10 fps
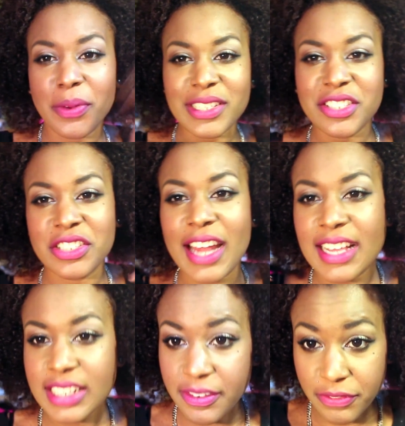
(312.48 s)
me questions on
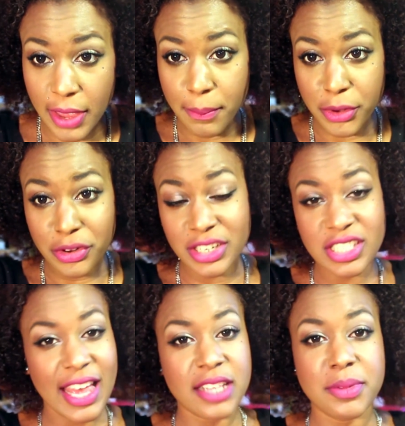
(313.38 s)
Ask FM, or you can
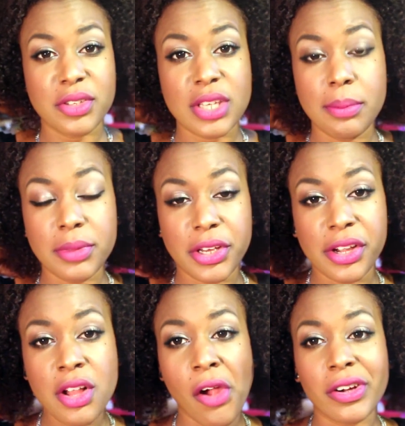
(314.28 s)
just ask me on
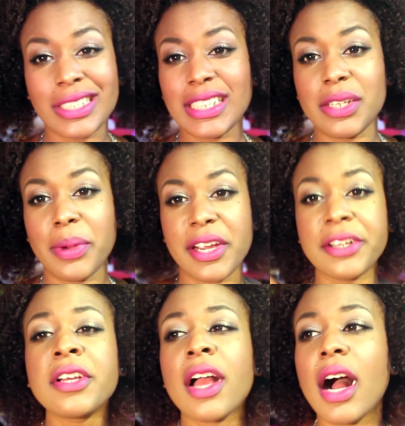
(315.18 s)
Tumblr or
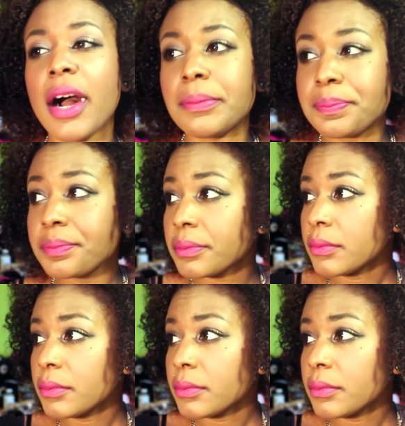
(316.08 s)
anywhere. Um,